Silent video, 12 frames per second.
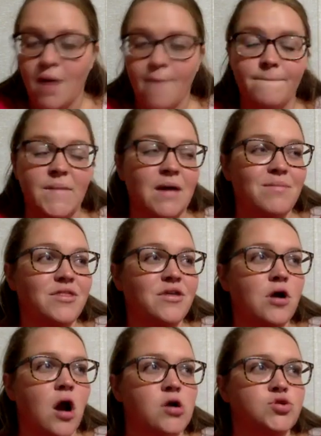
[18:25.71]
Maybe
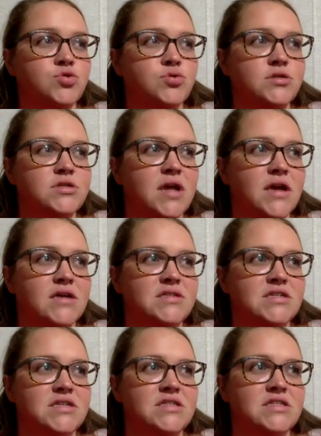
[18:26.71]
there are tools that
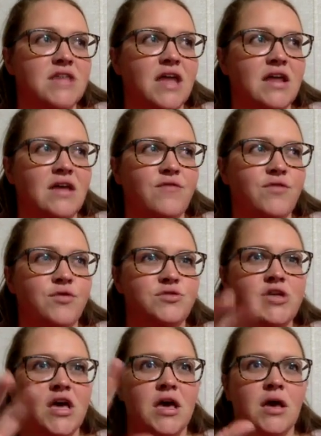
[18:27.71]
exist that if you
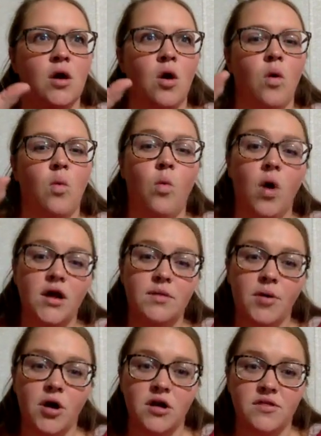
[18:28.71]
take one
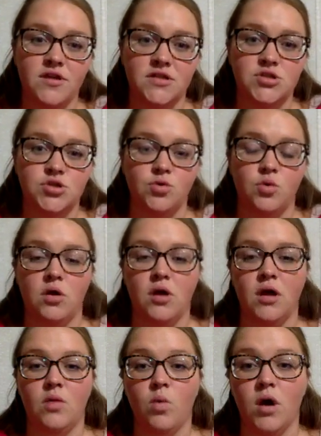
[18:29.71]
part of this tool
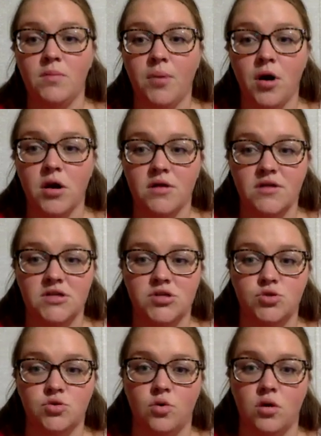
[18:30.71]
and one part of this
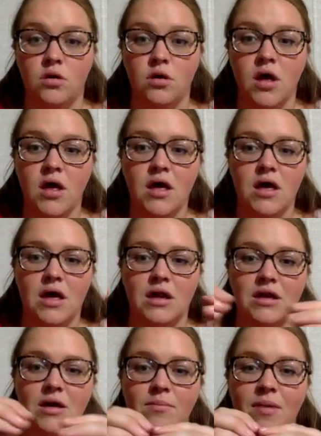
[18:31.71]
tool
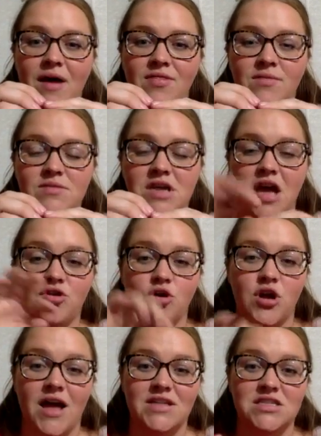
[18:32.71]
and combine them together
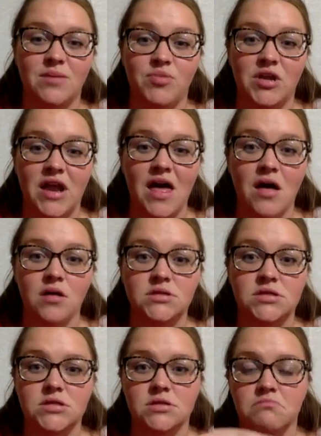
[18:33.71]
and add something
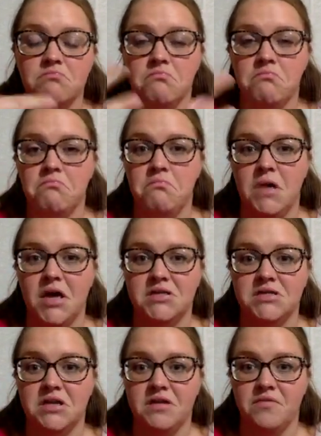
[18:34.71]
else,
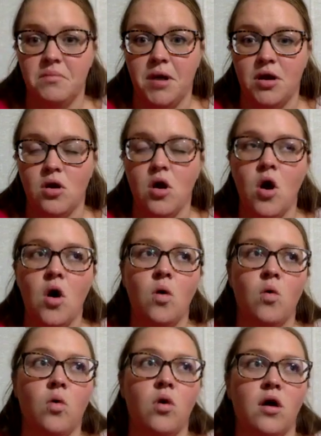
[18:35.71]
makes it even better.
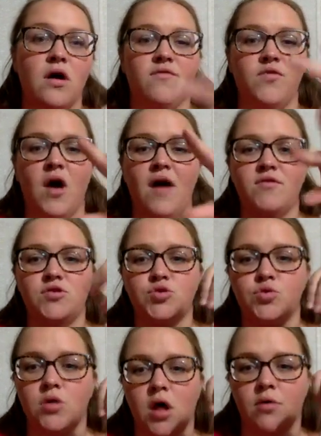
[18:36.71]
Or if you have a
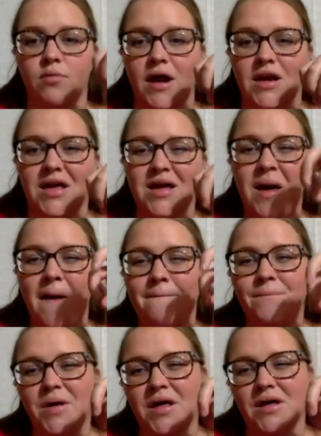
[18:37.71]
tool already,
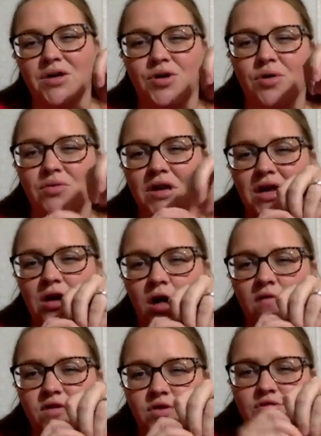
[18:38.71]
but you don't need all
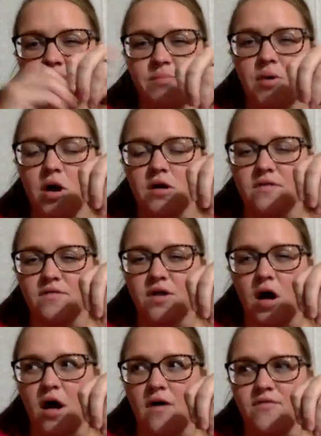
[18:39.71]
of it, and you take part of it
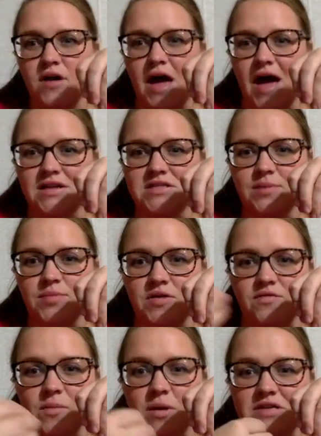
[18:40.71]
off and add something
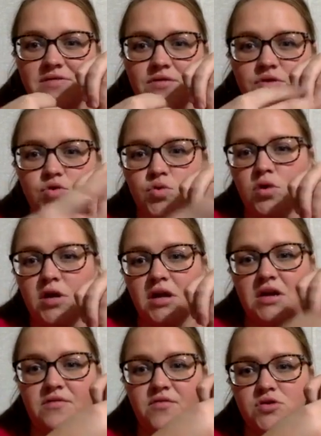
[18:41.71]
from a different tool and
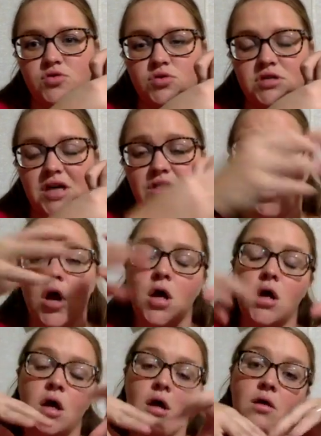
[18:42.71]
a different tool together,
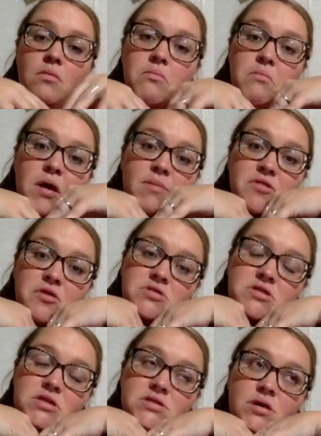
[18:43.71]
maybe those
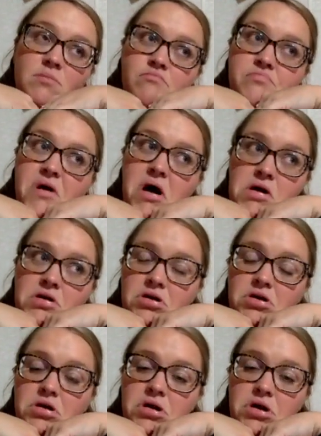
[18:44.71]
things combined
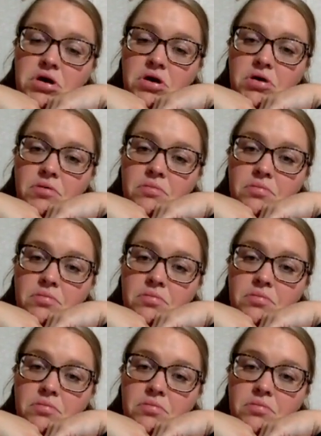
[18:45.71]
could help.